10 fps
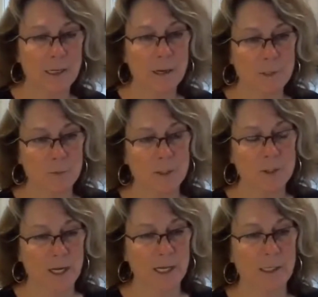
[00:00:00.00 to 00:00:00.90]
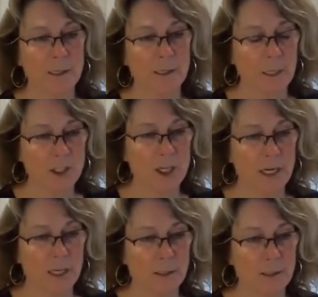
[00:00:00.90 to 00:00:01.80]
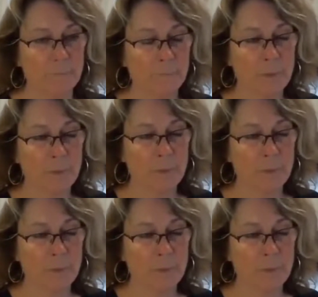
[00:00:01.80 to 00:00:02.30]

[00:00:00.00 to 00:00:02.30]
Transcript: That comes with training them and educating them.